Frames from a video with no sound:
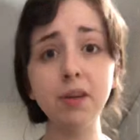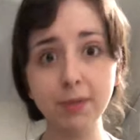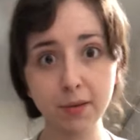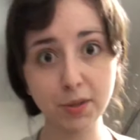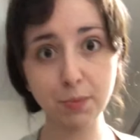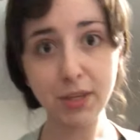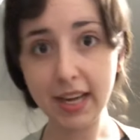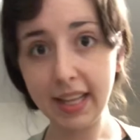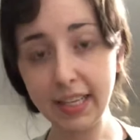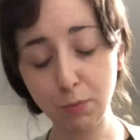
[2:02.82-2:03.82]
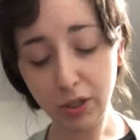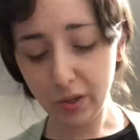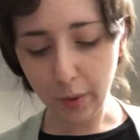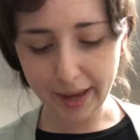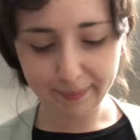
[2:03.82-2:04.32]
I'm done with something, I like to put
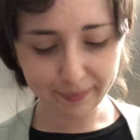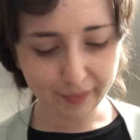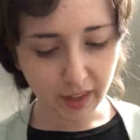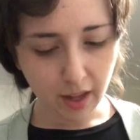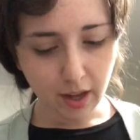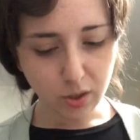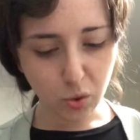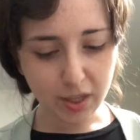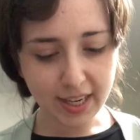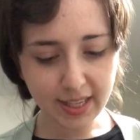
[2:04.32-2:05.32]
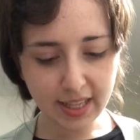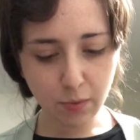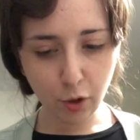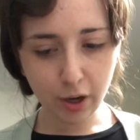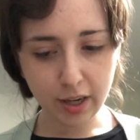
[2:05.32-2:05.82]
it away. So the next
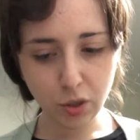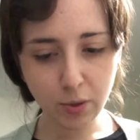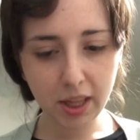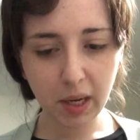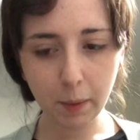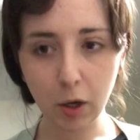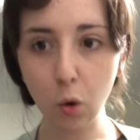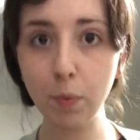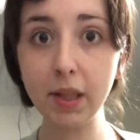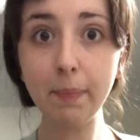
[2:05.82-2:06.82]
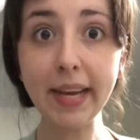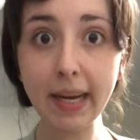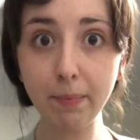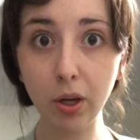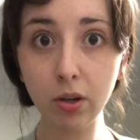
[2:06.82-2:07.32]
thing we're gonna do, I think I'm gonna open the
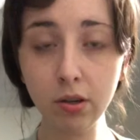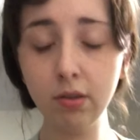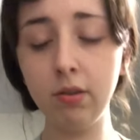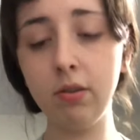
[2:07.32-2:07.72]
peanut butter.